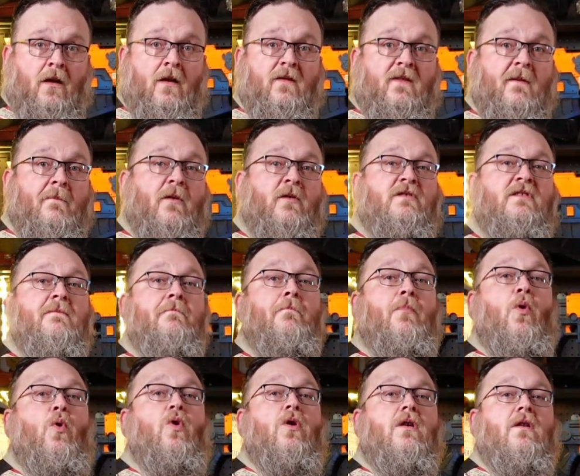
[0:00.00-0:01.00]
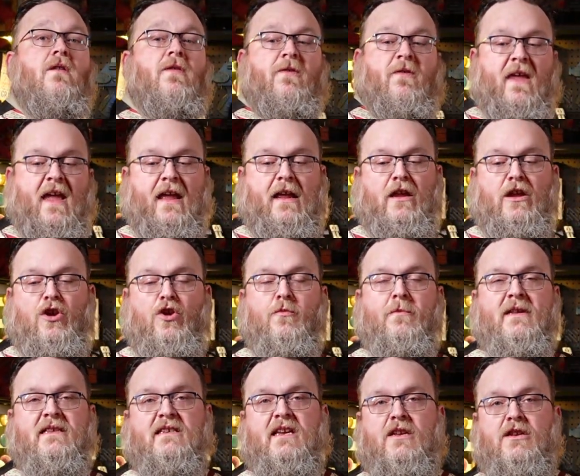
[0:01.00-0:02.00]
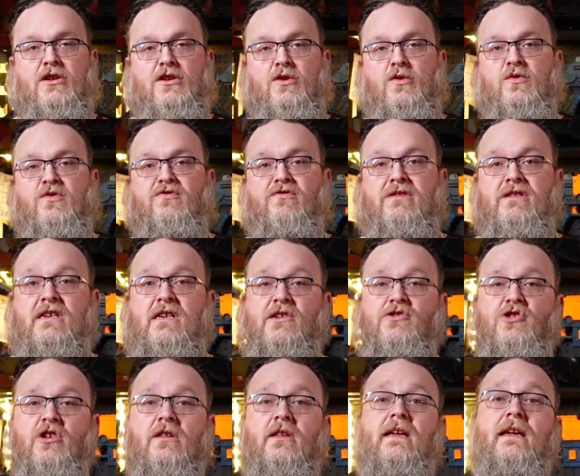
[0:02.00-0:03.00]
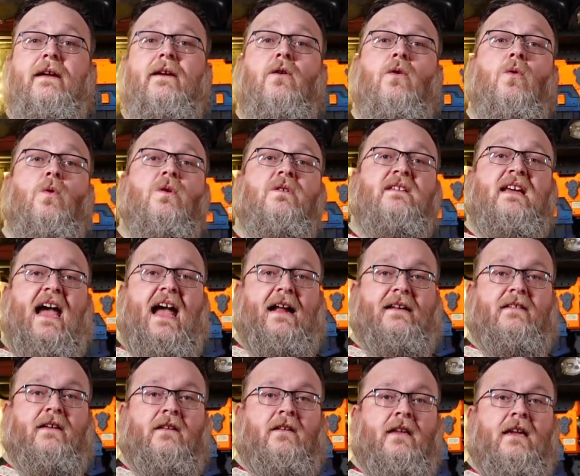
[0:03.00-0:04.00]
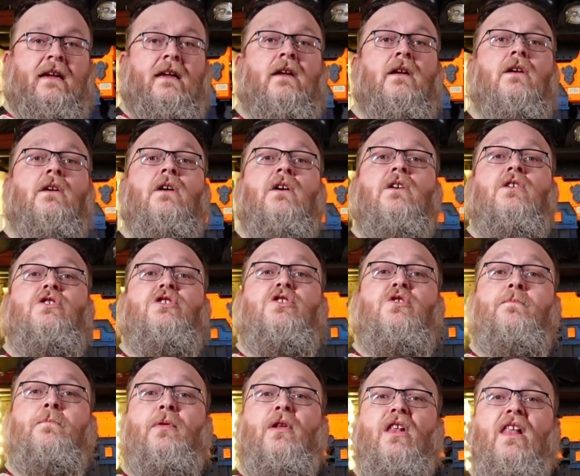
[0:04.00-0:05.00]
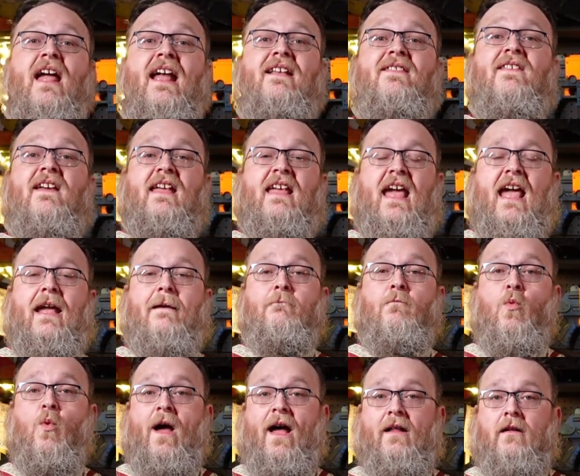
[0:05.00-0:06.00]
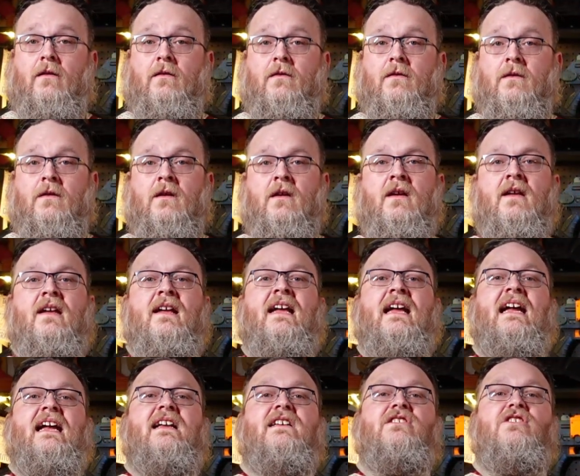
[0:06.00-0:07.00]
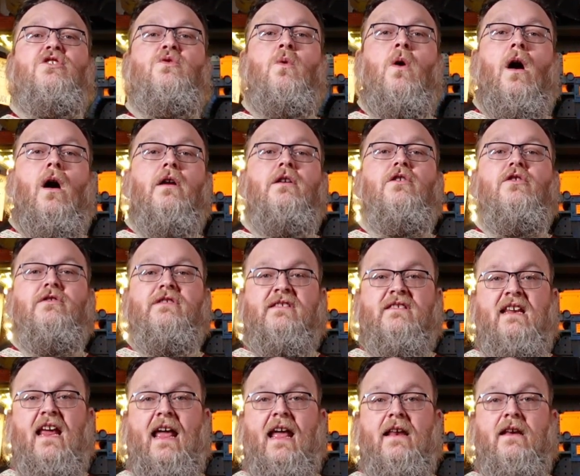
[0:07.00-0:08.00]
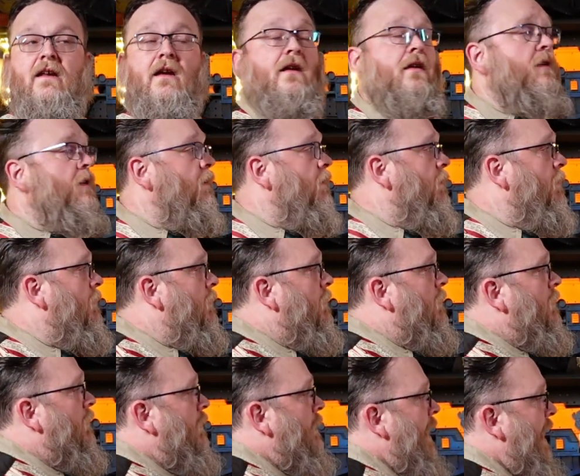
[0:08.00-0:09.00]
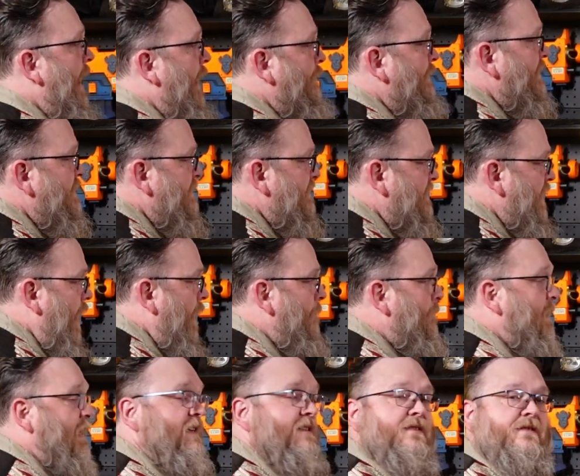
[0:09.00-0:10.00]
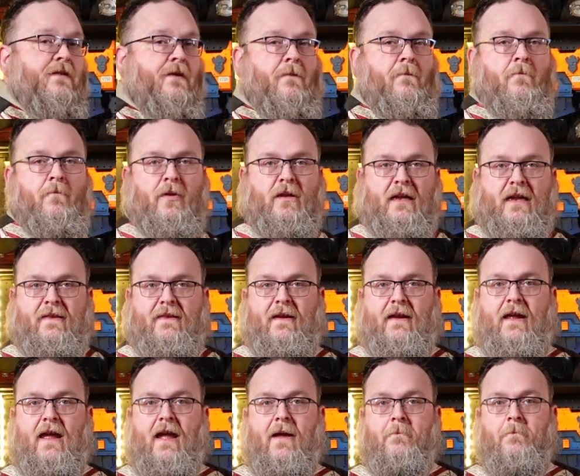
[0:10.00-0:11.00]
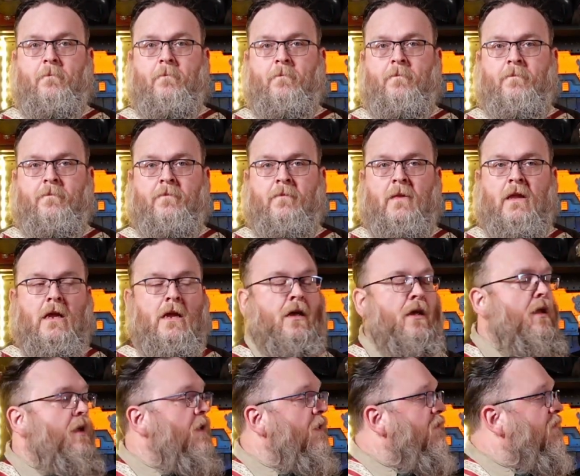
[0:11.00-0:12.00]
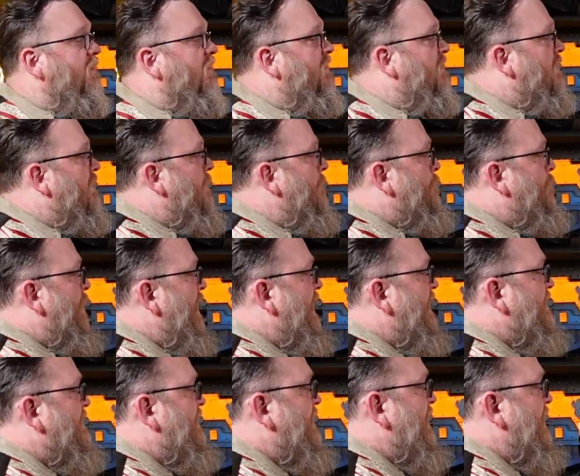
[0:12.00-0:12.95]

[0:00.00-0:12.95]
the most important thing humans can do strategically or tactically to play the game well is to understand how the zombies play the game. The biggest